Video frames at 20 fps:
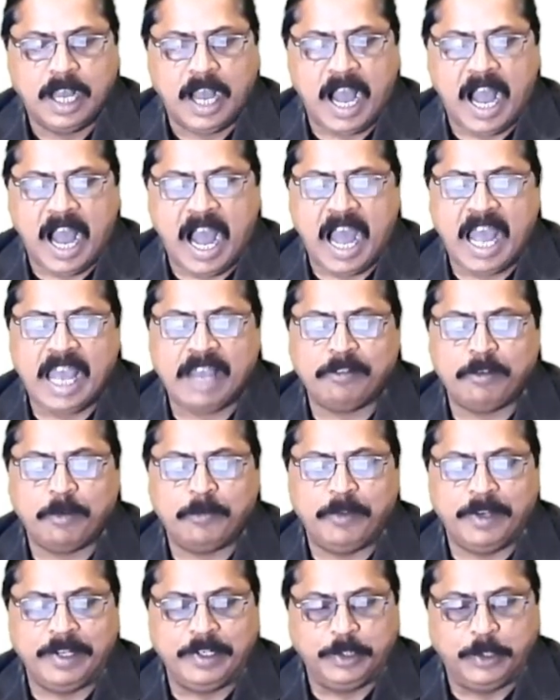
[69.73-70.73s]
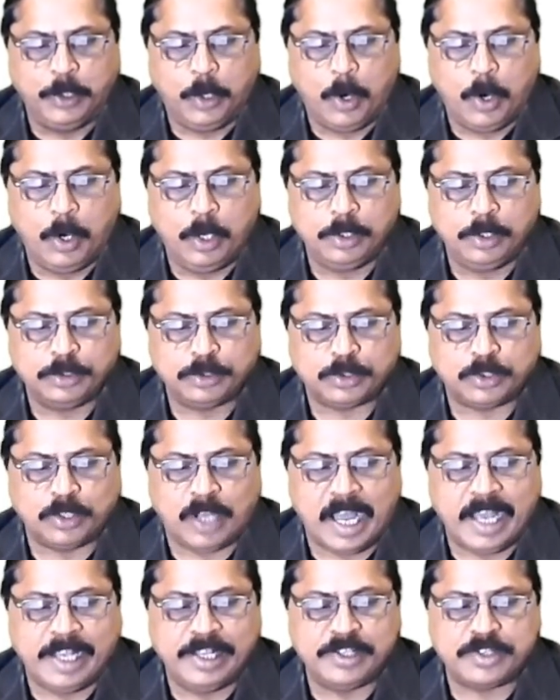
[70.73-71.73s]
I have a window, so
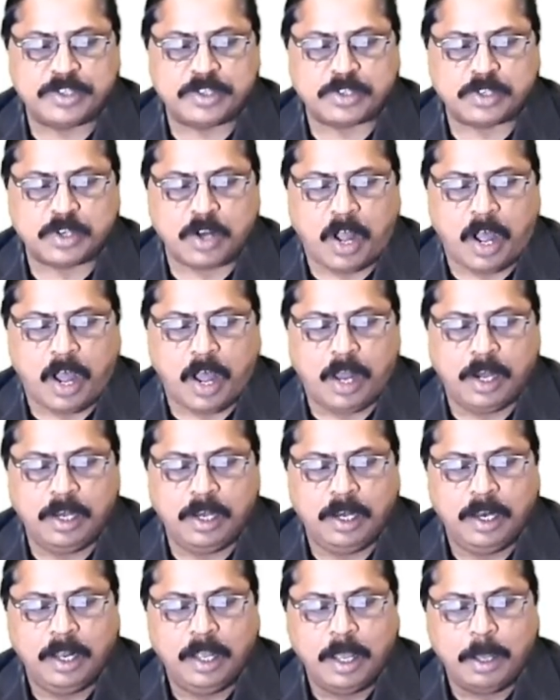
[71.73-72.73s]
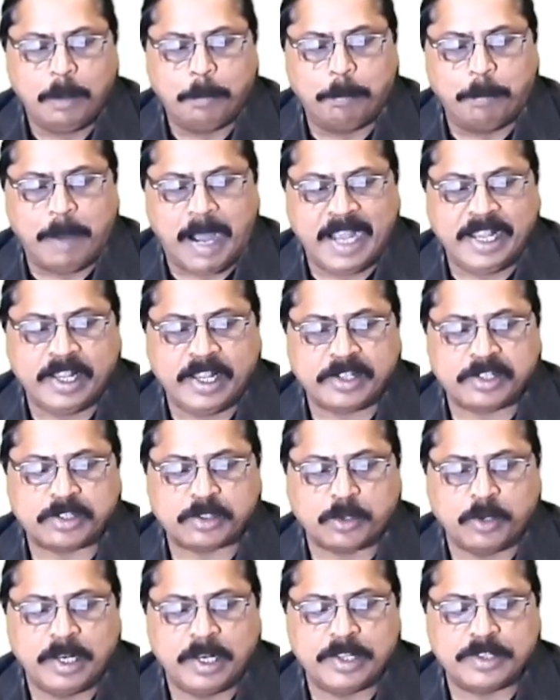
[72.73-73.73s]
I install
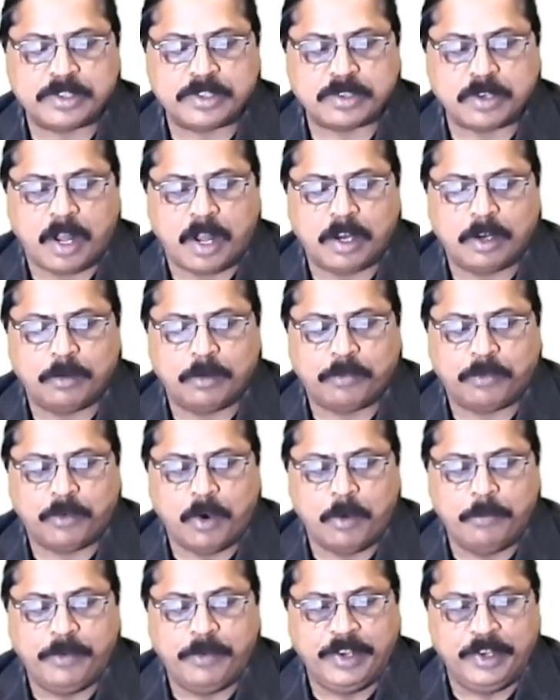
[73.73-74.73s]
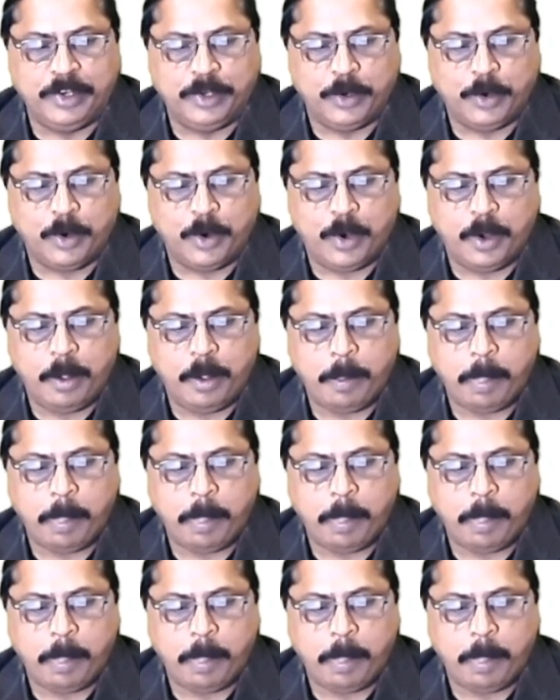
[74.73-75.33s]
MySQL Installer for Windows.